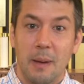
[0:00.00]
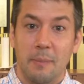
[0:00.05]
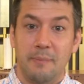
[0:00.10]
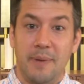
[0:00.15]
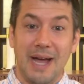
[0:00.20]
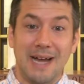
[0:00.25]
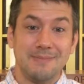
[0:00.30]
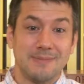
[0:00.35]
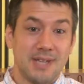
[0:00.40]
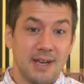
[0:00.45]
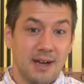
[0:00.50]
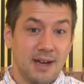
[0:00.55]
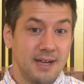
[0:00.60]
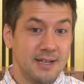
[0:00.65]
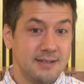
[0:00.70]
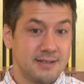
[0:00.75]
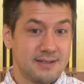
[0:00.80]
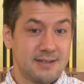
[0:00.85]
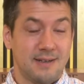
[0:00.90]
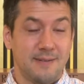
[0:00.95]

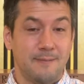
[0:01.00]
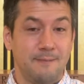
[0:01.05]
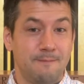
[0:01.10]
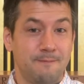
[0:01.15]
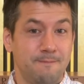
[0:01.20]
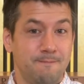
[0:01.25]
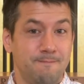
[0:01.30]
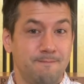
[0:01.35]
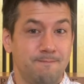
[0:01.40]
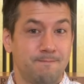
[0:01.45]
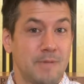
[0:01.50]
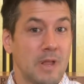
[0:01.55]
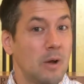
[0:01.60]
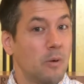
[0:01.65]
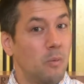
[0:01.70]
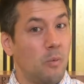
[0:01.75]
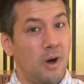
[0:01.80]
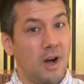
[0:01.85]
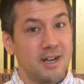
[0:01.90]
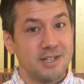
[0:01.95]
Baptized,
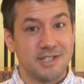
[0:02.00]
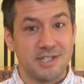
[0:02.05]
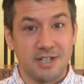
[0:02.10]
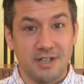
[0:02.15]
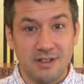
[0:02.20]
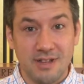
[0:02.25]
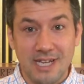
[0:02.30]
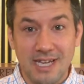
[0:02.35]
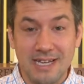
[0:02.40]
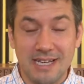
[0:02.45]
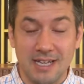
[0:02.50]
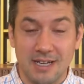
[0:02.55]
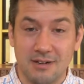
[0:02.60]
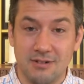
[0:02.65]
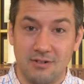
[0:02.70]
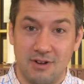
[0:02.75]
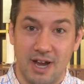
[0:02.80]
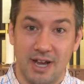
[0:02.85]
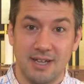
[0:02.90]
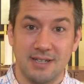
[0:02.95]
washed clean in
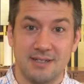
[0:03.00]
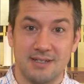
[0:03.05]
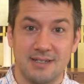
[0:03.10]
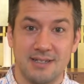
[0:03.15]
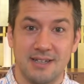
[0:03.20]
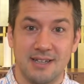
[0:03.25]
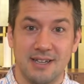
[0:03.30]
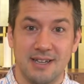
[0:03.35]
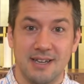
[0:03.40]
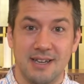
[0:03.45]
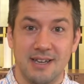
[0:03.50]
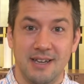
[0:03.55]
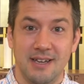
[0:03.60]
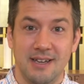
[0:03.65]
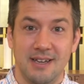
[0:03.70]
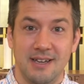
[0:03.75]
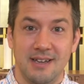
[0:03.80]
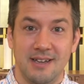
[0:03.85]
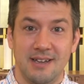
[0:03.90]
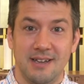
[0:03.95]
Christ,
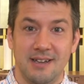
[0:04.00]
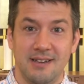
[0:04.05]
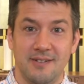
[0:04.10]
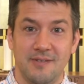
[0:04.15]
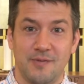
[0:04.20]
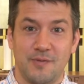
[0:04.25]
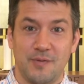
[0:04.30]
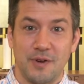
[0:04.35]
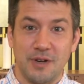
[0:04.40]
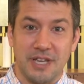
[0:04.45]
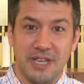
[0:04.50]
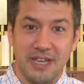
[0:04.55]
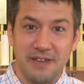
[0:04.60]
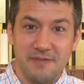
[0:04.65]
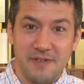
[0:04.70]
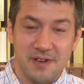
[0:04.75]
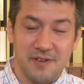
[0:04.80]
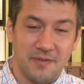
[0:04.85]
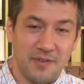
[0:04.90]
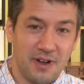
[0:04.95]

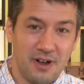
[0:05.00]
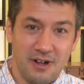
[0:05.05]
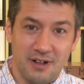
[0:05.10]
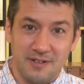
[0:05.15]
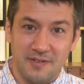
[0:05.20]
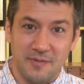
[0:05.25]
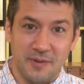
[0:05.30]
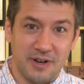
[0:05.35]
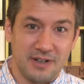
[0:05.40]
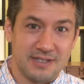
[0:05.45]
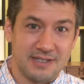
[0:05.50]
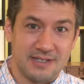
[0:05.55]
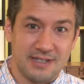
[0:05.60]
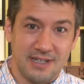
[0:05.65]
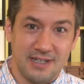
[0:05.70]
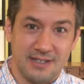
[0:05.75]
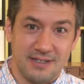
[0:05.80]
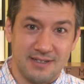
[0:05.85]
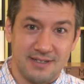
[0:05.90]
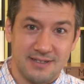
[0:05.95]
forgiven of all of our
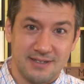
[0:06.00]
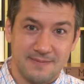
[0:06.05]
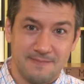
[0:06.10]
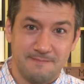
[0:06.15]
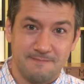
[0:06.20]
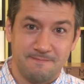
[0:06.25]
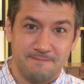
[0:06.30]
sins,